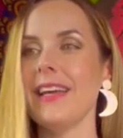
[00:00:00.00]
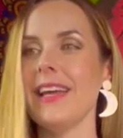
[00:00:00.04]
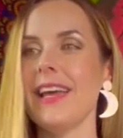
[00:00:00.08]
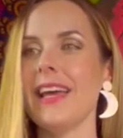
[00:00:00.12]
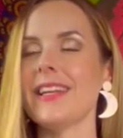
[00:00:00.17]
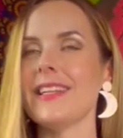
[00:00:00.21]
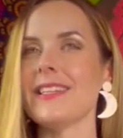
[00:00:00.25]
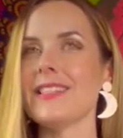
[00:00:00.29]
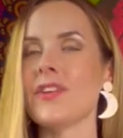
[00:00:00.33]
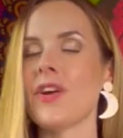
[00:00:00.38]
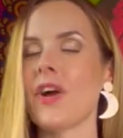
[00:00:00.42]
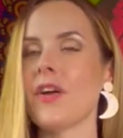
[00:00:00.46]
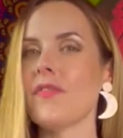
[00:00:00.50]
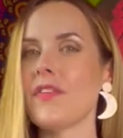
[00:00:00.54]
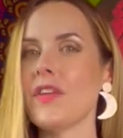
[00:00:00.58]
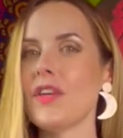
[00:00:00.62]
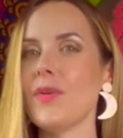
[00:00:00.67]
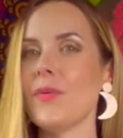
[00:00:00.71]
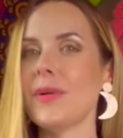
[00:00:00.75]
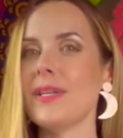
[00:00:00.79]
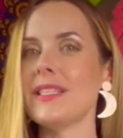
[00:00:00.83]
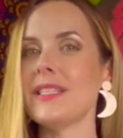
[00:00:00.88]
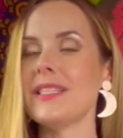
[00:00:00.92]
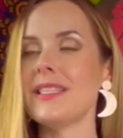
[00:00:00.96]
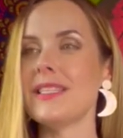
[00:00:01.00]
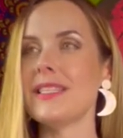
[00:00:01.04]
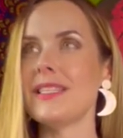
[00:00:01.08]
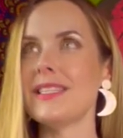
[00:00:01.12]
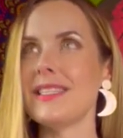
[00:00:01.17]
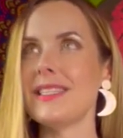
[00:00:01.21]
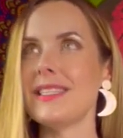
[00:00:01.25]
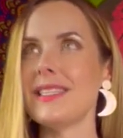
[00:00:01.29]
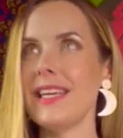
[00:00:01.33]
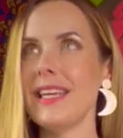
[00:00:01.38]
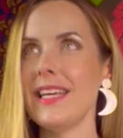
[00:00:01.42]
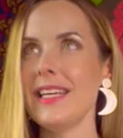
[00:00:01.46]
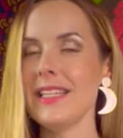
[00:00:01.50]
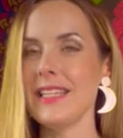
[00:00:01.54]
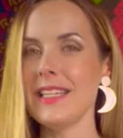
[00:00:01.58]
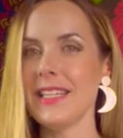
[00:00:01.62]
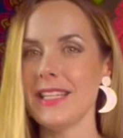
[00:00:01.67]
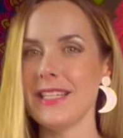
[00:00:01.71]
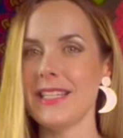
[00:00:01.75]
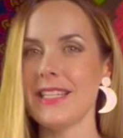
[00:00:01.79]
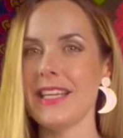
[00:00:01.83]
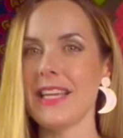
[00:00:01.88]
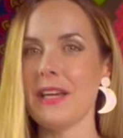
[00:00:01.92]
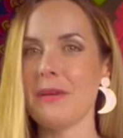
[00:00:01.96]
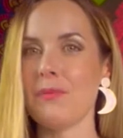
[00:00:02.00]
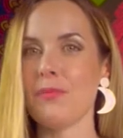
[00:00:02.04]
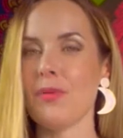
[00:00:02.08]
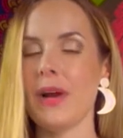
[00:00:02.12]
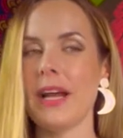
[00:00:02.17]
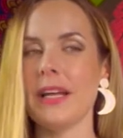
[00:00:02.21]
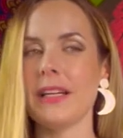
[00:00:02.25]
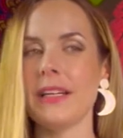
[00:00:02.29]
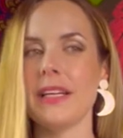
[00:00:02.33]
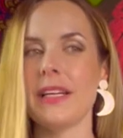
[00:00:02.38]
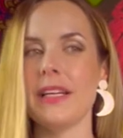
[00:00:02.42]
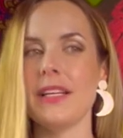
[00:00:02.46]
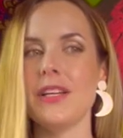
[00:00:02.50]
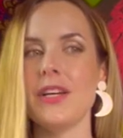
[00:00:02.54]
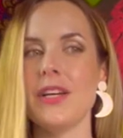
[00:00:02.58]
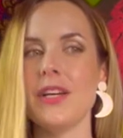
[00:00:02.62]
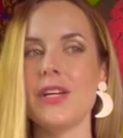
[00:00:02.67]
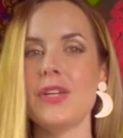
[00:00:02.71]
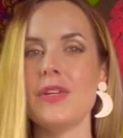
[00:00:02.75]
And it's not that you intended to get pregnant,